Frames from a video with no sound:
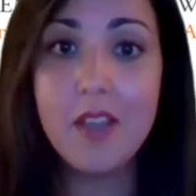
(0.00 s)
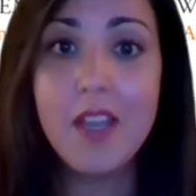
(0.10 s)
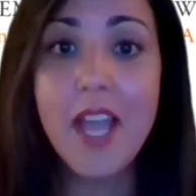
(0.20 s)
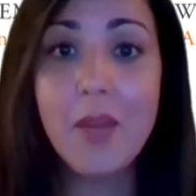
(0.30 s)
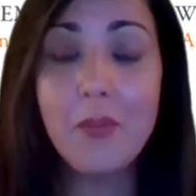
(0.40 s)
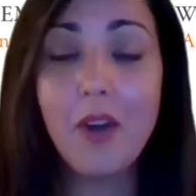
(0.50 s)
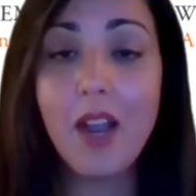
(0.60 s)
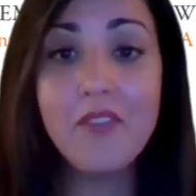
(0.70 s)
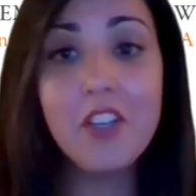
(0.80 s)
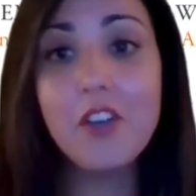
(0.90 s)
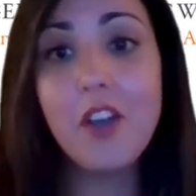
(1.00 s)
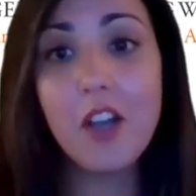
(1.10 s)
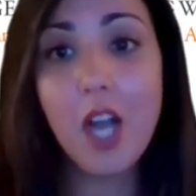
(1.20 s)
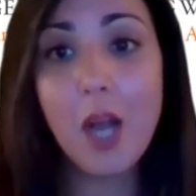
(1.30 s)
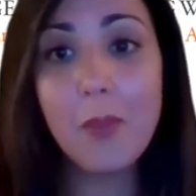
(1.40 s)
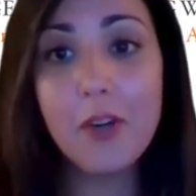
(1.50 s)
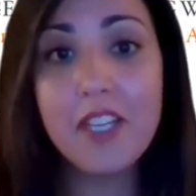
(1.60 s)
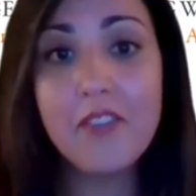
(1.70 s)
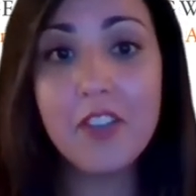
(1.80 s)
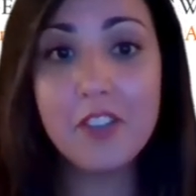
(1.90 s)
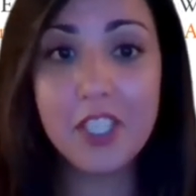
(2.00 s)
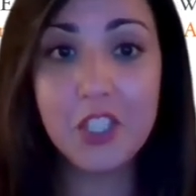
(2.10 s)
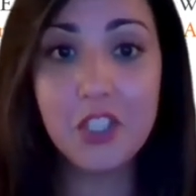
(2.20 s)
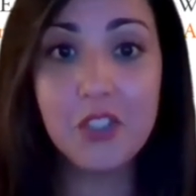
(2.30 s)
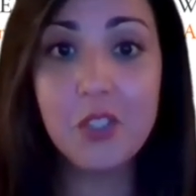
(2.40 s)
and private non-operating foundations